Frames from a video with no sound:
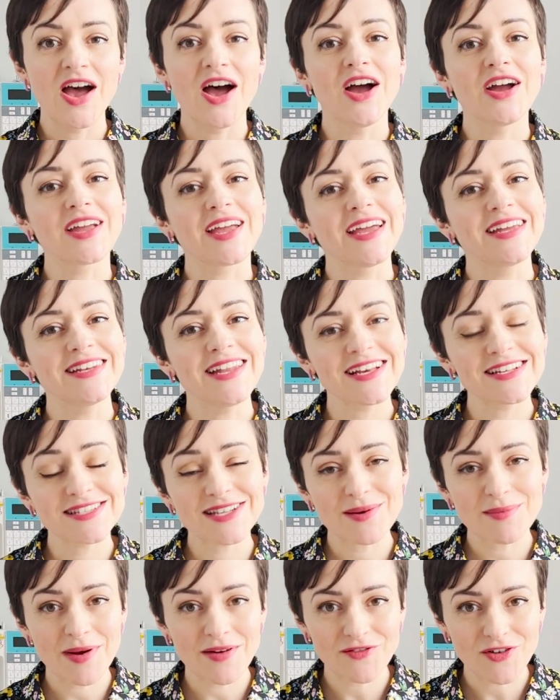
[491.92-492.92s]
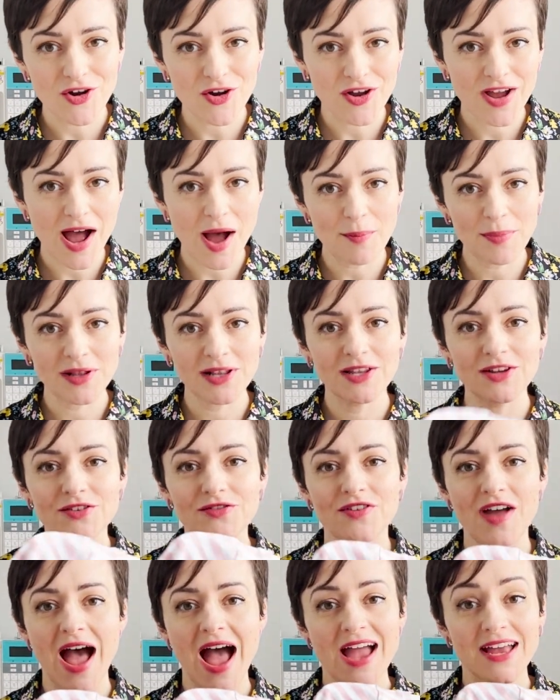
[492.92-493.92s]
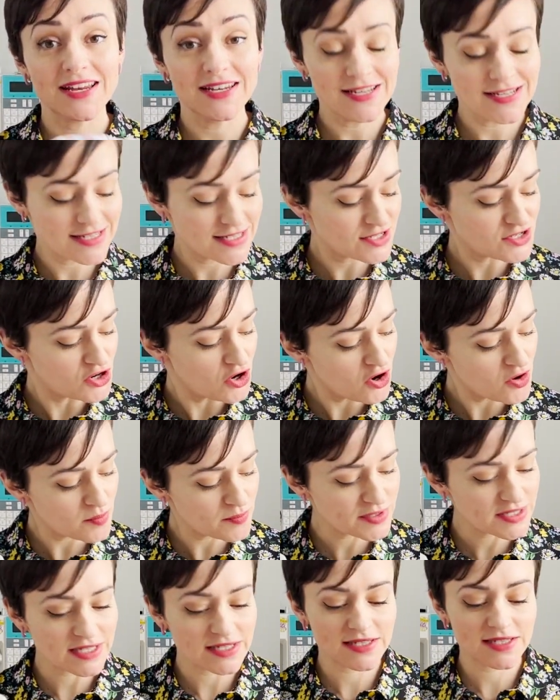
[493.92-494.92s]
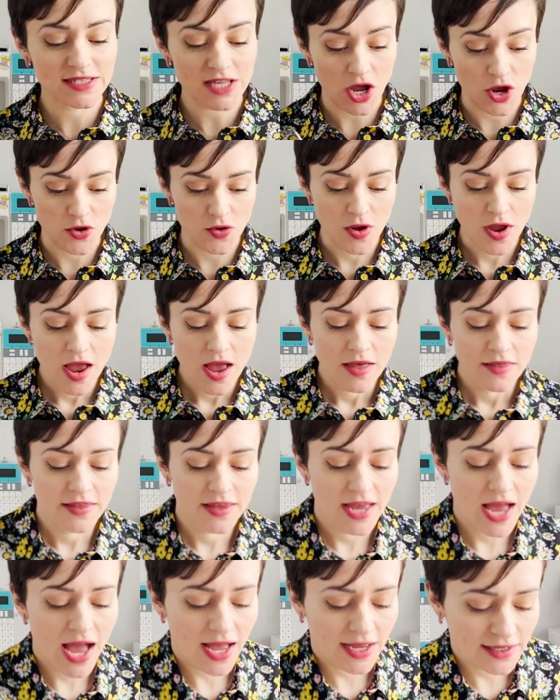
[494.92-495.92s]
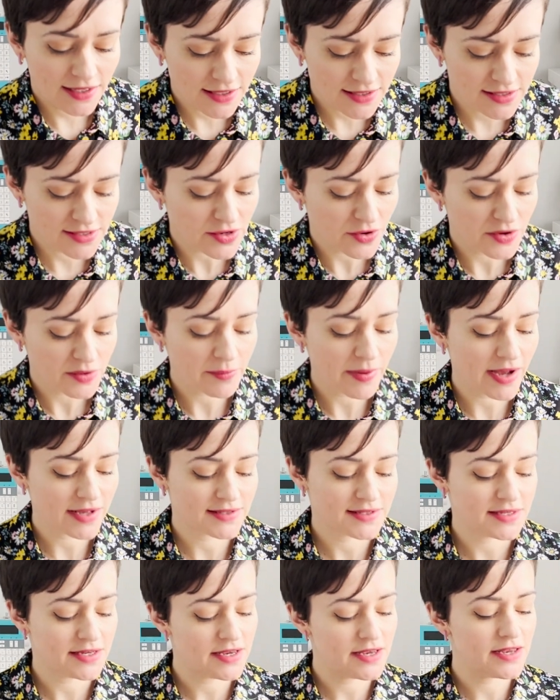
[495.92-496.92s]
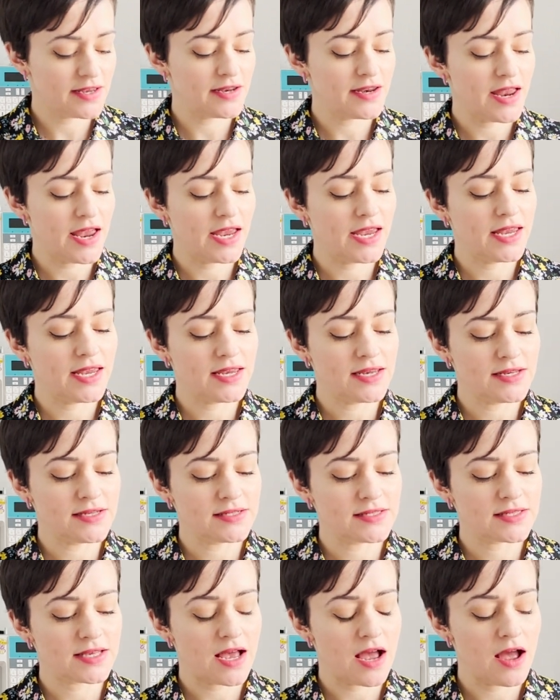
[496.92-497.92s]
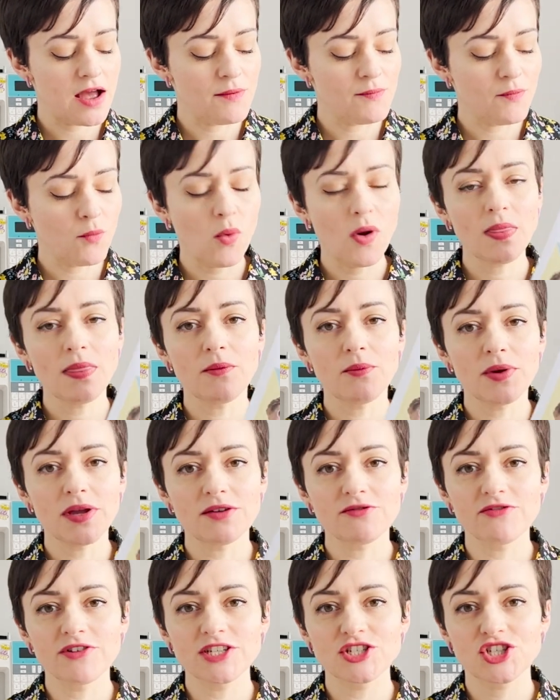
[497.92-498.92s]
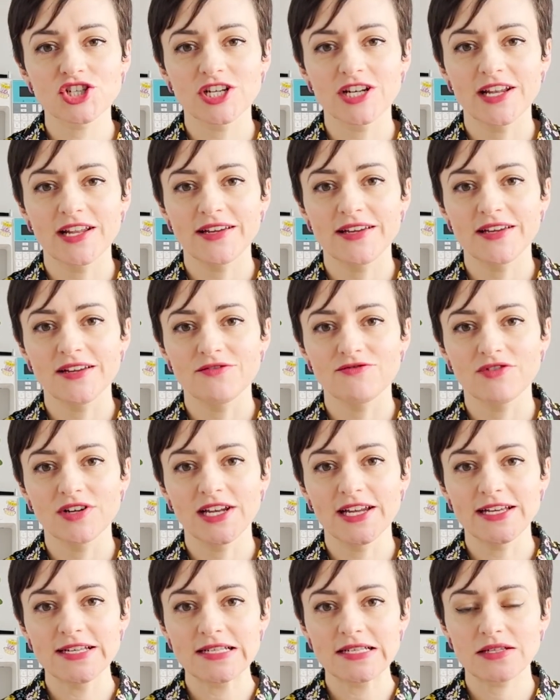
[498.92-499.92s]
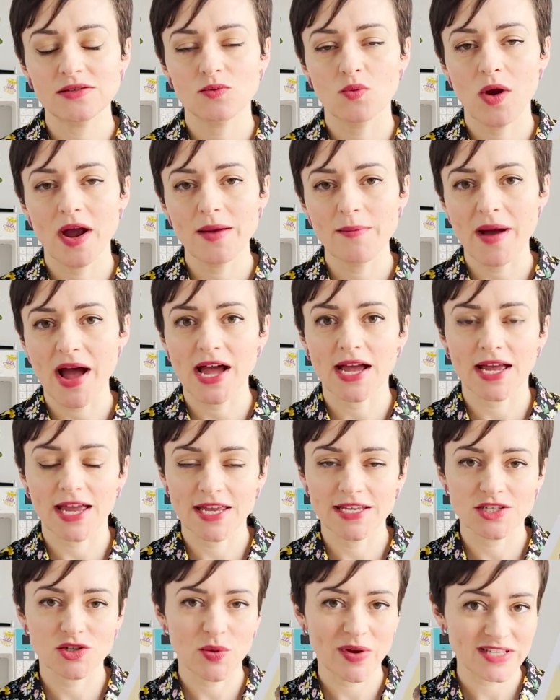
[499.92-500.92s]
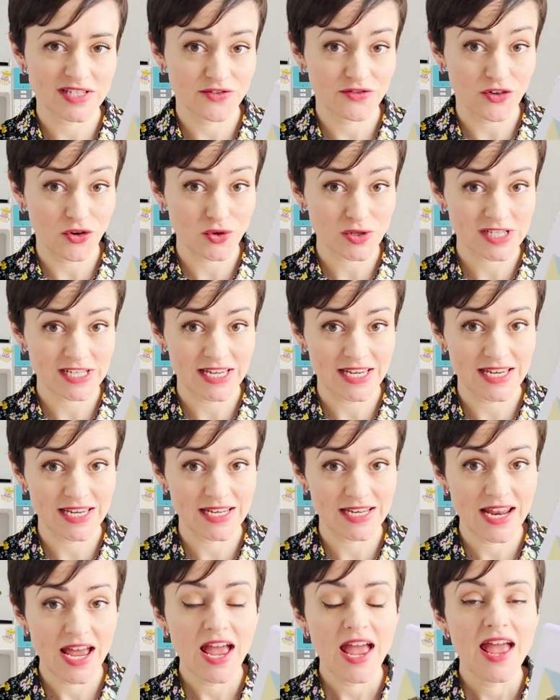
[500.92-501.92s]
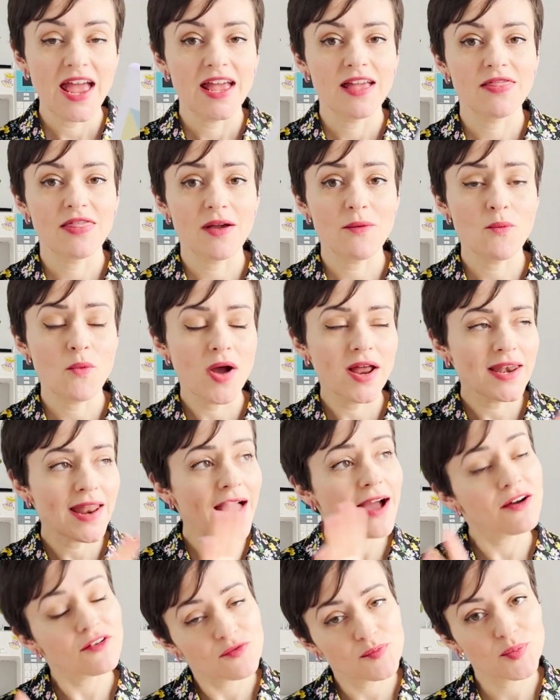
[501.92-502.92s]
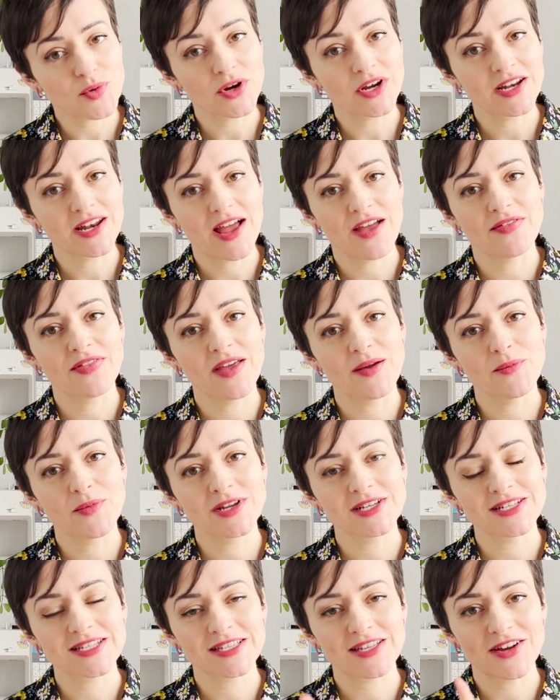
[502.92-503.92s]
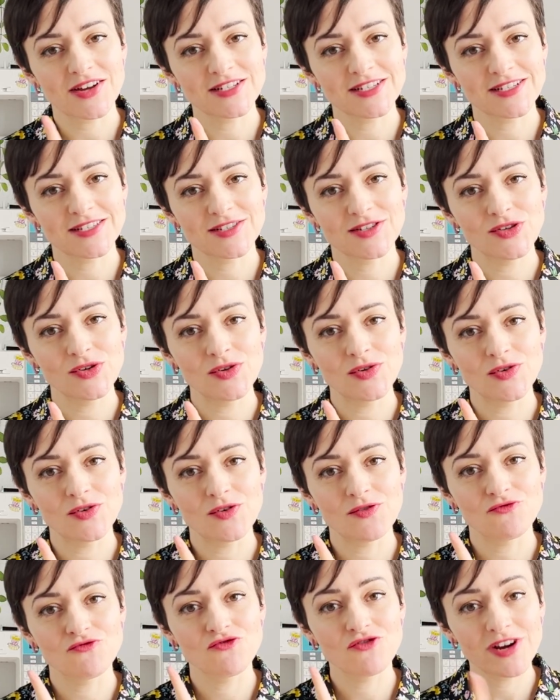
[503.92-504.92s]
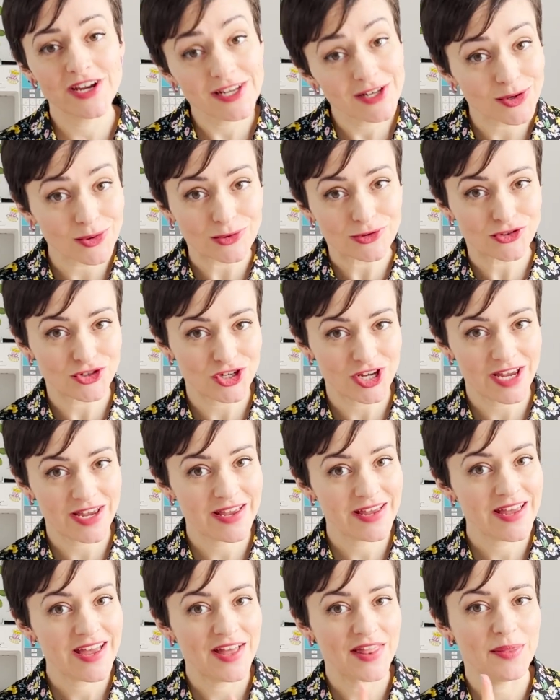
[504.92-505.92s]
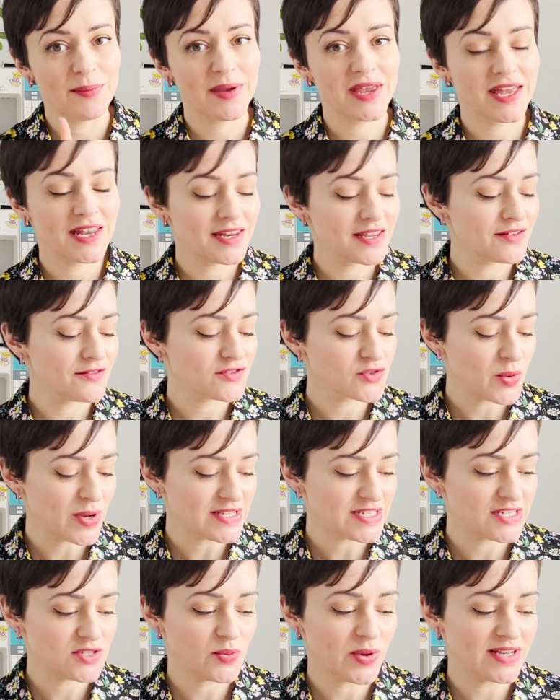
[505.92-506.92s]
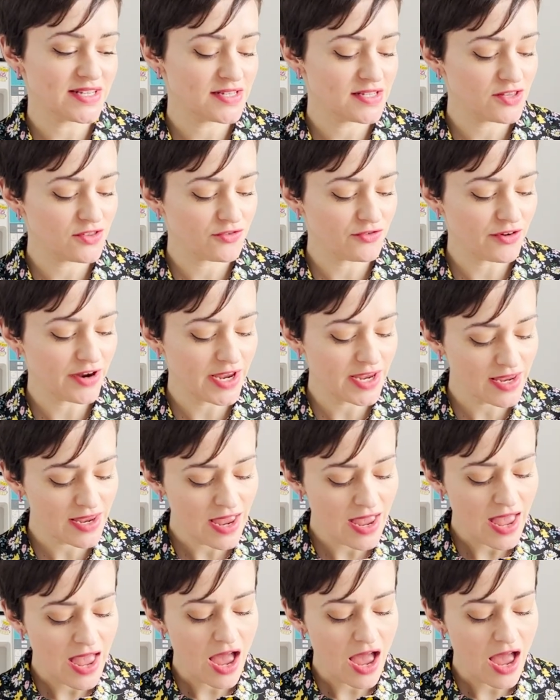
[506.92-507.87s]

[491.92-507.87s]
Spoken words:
Okay, next up I've got a couple of Agnes Tops. So the Agnes sewing pattern is one that we originally released way back in 2014. It then went out of print, and then we decided to relaunch it at the beginning of 2023